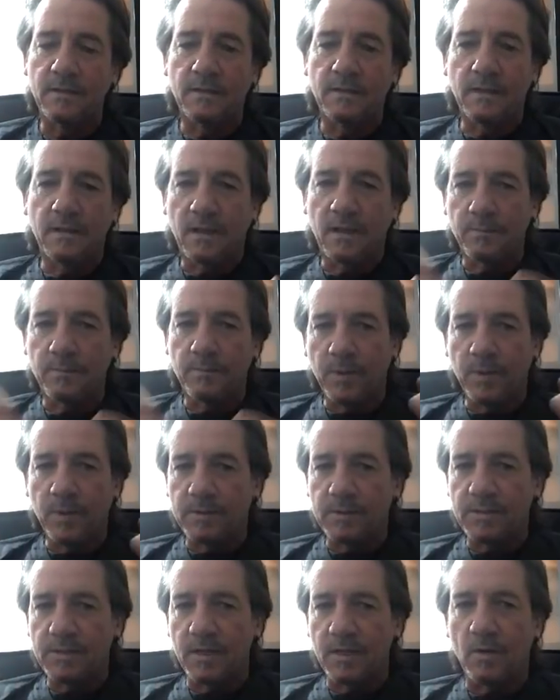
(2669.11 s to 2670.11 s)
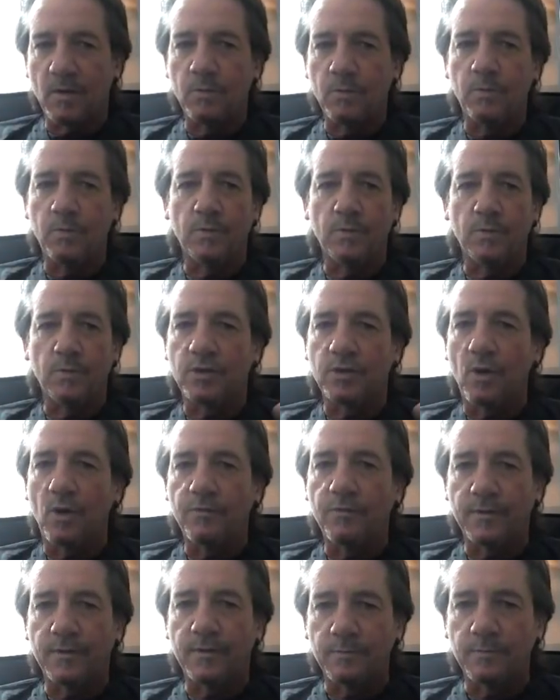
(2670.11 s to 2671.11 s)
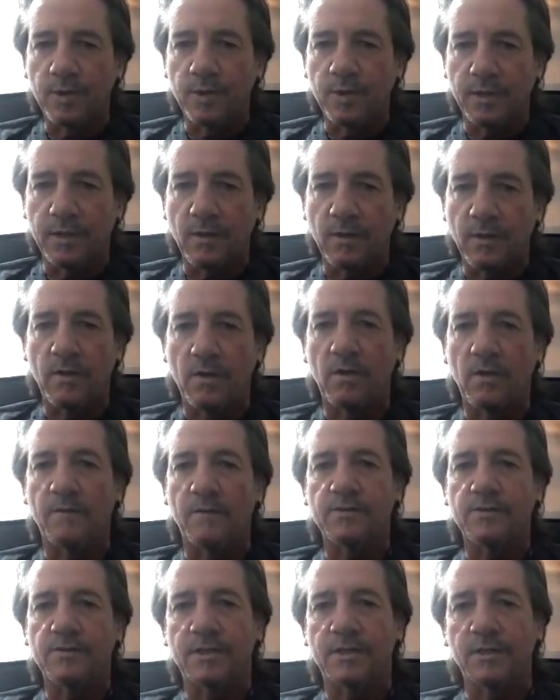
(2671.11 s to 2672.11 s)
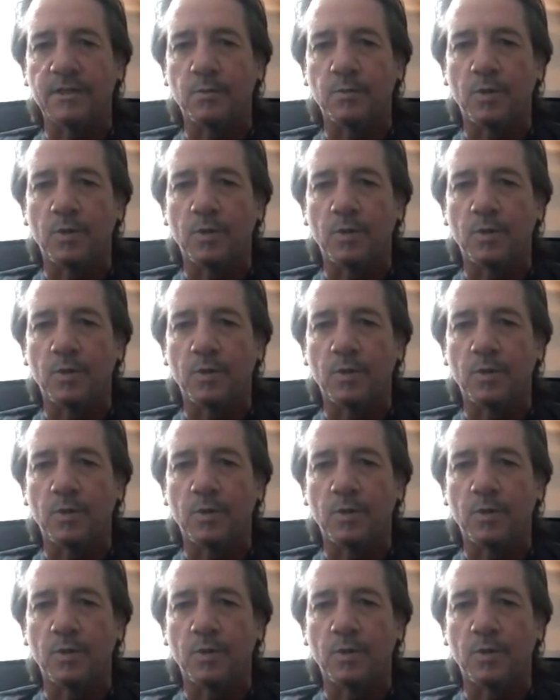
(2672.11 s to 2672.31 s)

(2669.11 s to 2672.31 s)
people say, oh, would you go for the money? Obviously you would.